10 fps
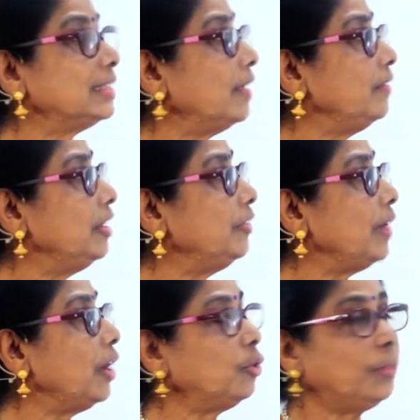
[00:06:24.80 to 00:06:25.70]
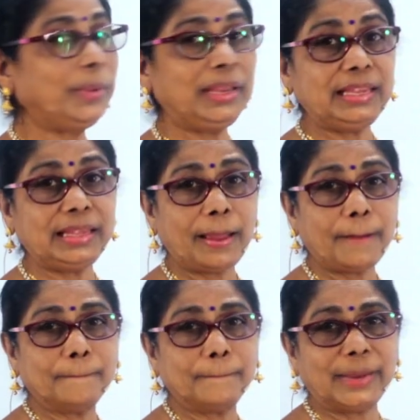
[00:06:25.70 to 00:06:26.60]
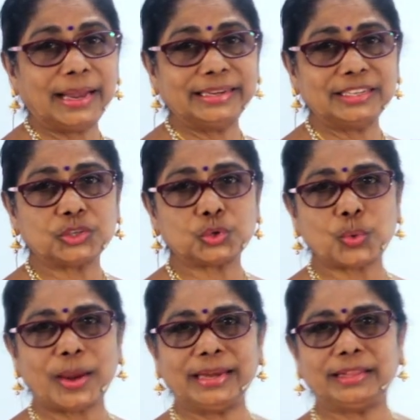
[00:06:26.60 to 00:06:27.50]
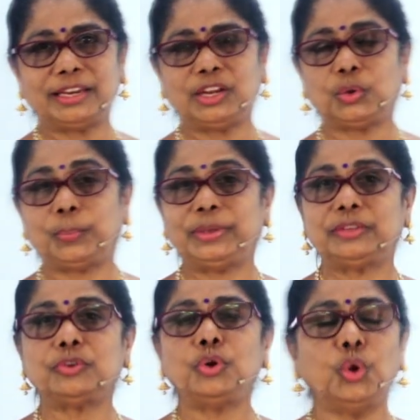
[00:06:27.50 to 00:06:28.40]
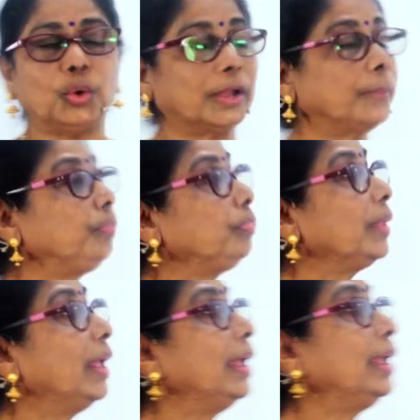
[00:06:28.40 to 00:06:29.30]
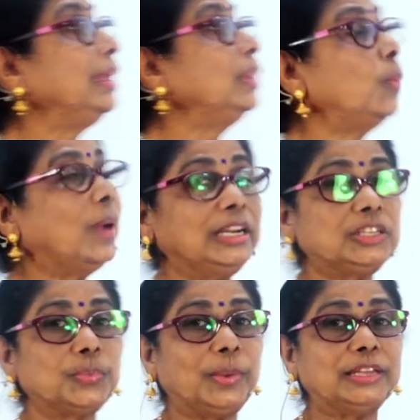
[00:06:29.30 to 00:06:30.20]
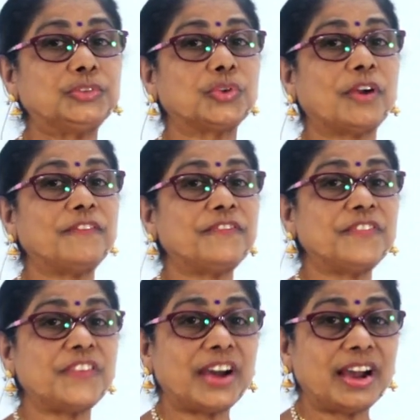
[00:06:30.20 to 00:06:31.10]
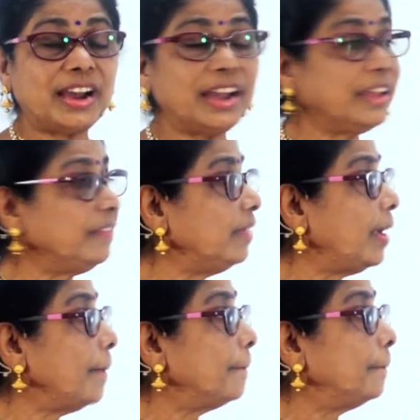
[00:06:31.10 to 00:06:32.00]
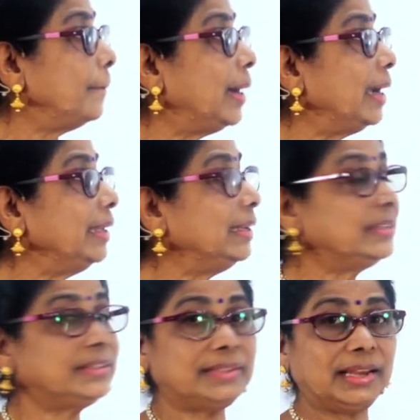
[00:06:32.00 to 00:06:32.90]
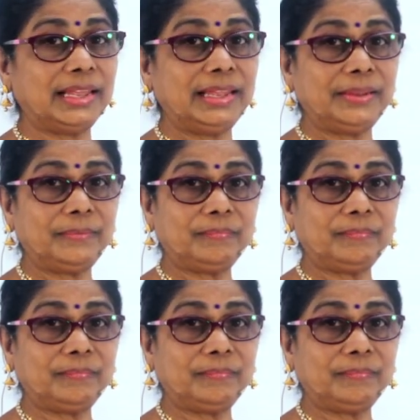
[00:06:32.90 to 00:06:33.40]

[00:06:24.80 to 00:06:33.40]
75 rupees minus 23 rupees. Look, in the ones place you got 5 minus 3.